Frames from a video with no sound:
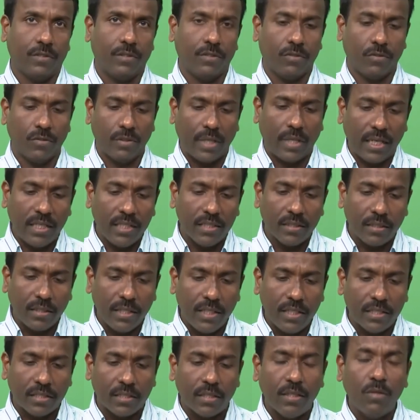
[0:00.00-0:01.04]
So, that is the
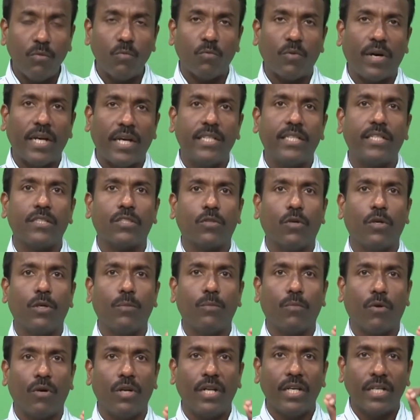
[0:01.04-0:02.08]
reason why it is called
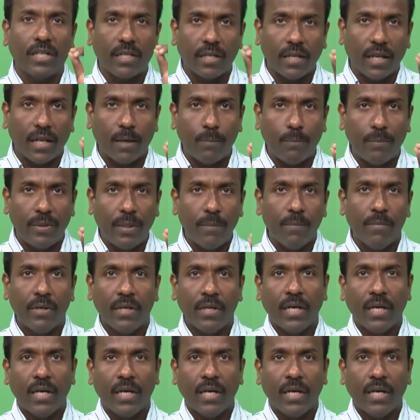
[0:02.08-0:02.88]
molecular beam.